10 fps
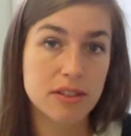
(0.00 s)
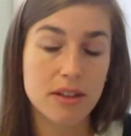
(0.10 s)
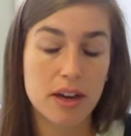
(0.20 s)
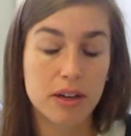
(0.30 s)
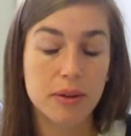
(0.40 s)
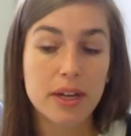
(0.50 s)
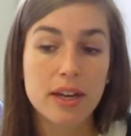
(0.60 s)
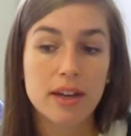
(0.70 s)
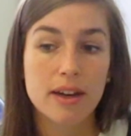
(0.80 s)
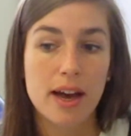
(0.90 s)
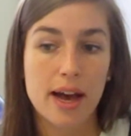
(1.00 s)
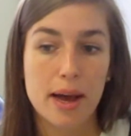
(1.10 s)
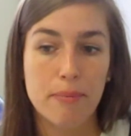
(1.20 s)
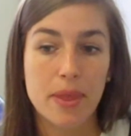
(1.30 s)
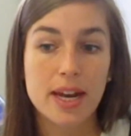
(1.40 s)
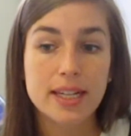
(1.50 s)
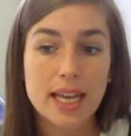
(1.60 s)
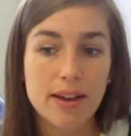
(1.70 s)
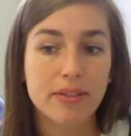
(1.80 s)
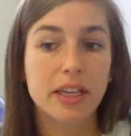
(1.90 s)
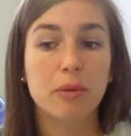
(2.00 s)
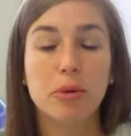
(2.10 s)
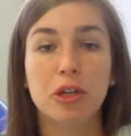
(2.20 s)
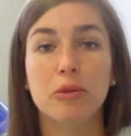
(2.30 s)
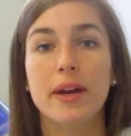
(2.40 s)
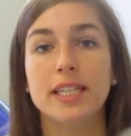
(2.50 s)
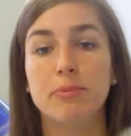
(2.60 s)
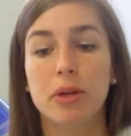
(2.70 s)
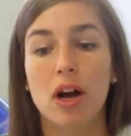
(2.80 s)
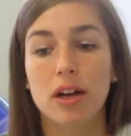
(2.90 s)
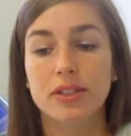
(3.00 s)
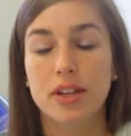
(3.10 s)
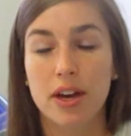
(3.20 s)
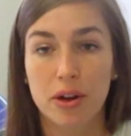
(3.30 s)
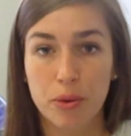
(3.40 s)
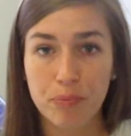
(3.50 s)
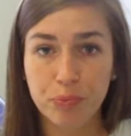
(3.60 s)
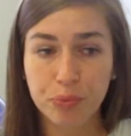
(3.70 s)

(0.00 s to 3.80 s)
So it is heavily computer-based, but also